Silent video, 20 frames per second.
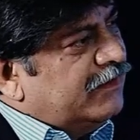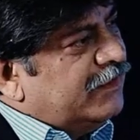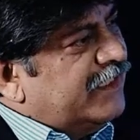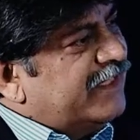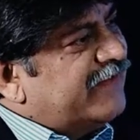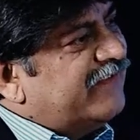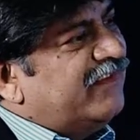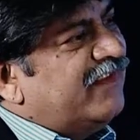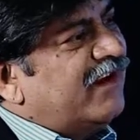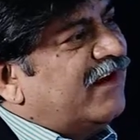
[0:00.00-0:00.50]

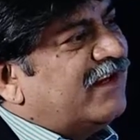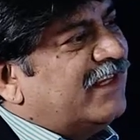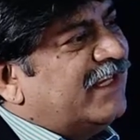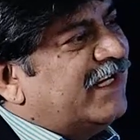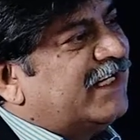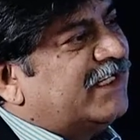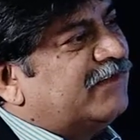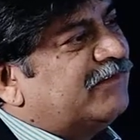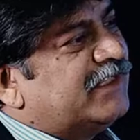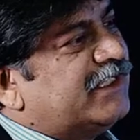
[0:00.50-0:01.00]
it's not
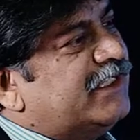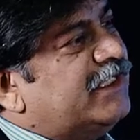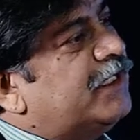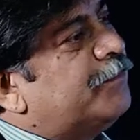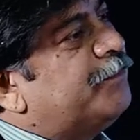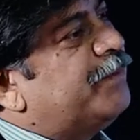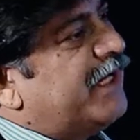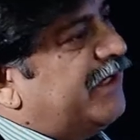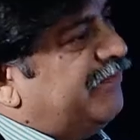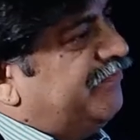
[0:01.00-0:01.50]
that in the
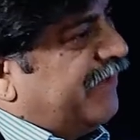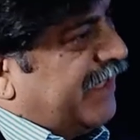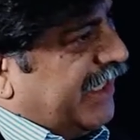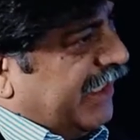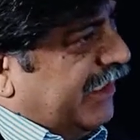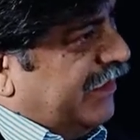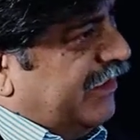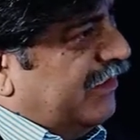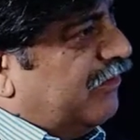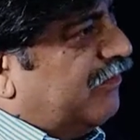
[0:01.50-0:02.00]

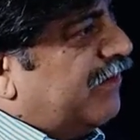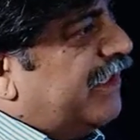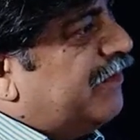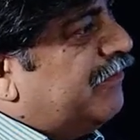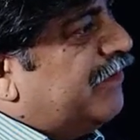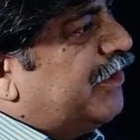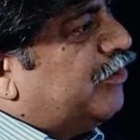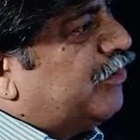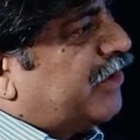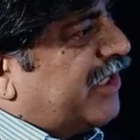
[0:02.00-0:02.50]
periphery, you know,
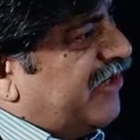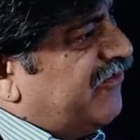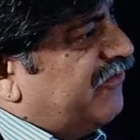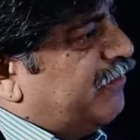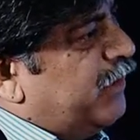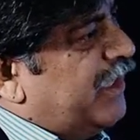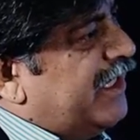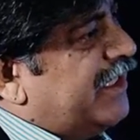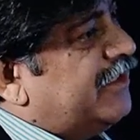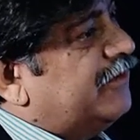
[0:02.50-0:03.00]
whatever you
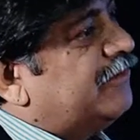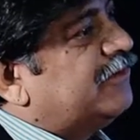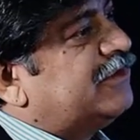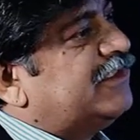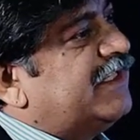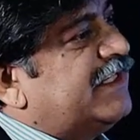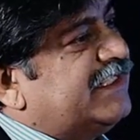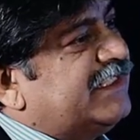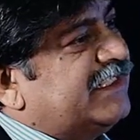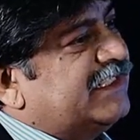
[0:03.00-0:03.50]
transplant, you
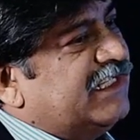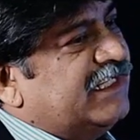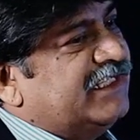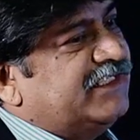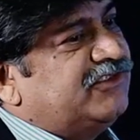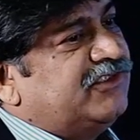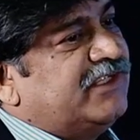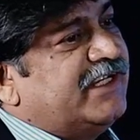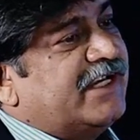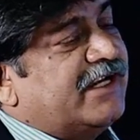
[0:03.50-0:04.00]
genetically
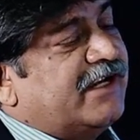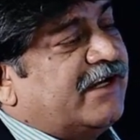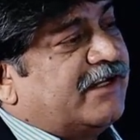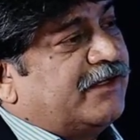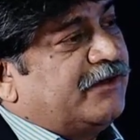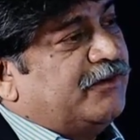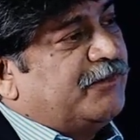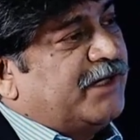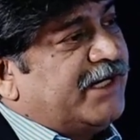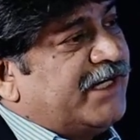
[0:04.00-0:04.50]
engineer or
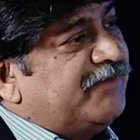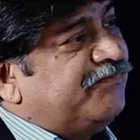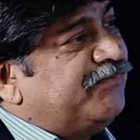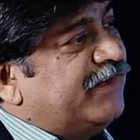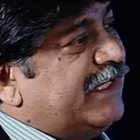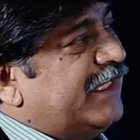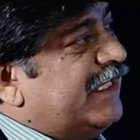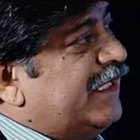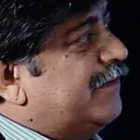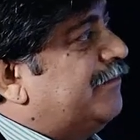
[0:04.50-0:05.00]
you
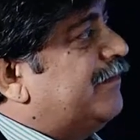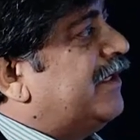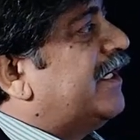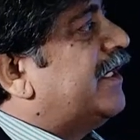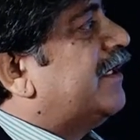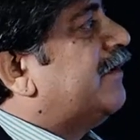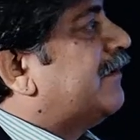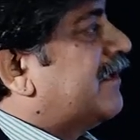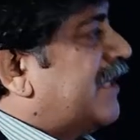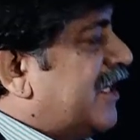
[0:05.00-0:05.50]
modify them
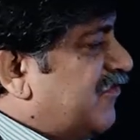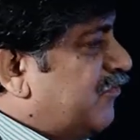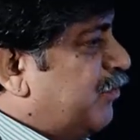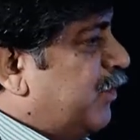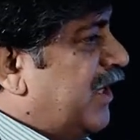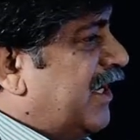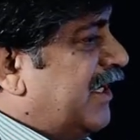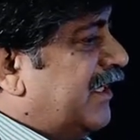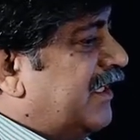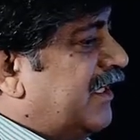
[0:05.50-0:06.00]
and you
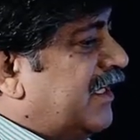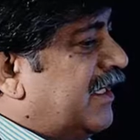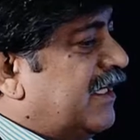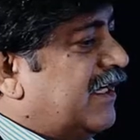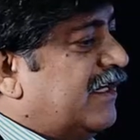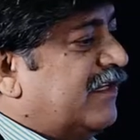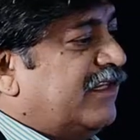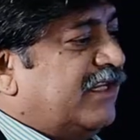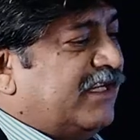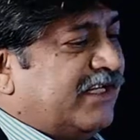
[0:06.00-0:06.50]
transplant
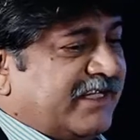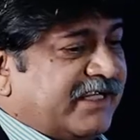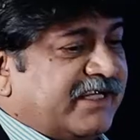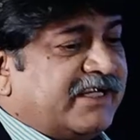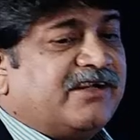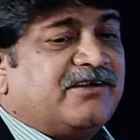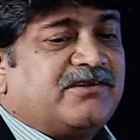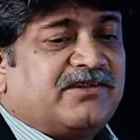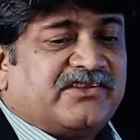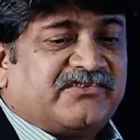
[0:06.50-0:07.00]
and they take
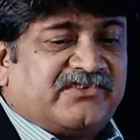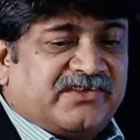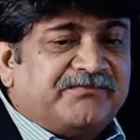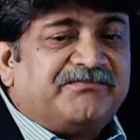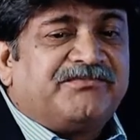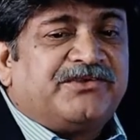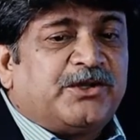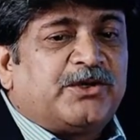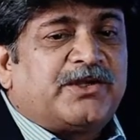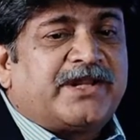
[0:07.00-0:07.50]
into the same
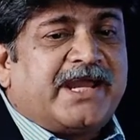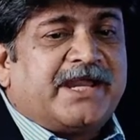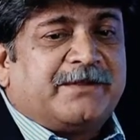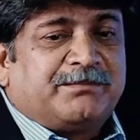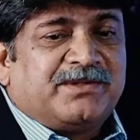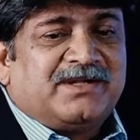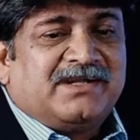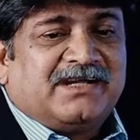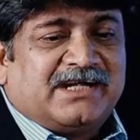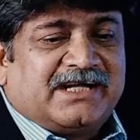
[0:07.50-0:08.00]
phenotype.
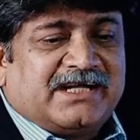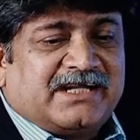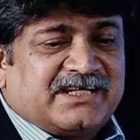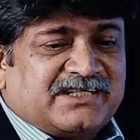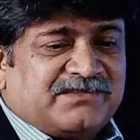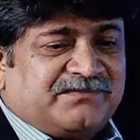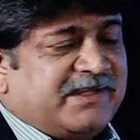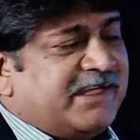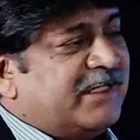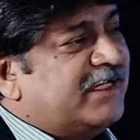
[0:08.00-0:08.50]
And
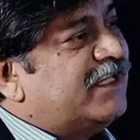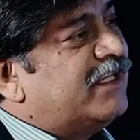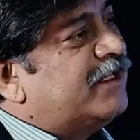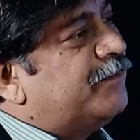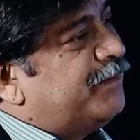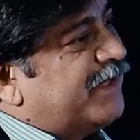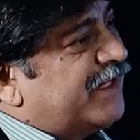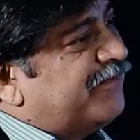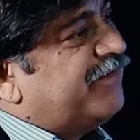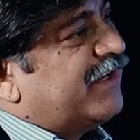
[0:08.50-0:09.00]
that's why in the
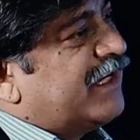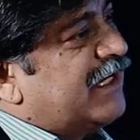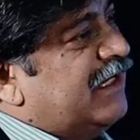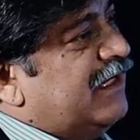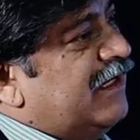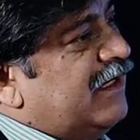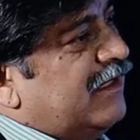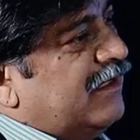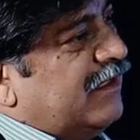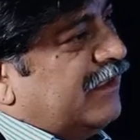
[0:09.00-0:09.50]
peripheral
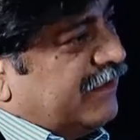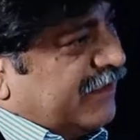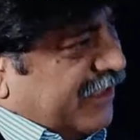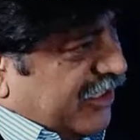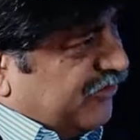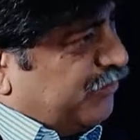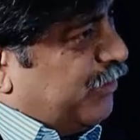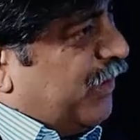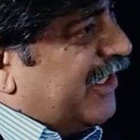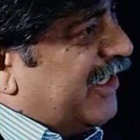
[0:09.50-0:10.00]

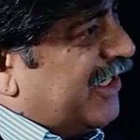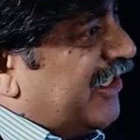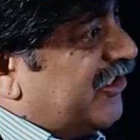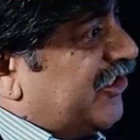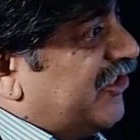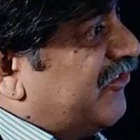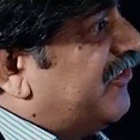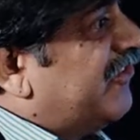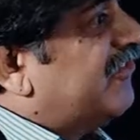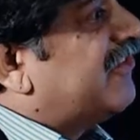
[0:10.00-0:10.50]

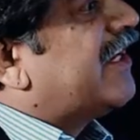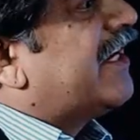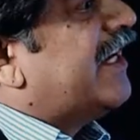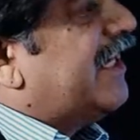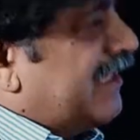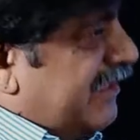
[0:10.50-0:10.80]
transplantations is great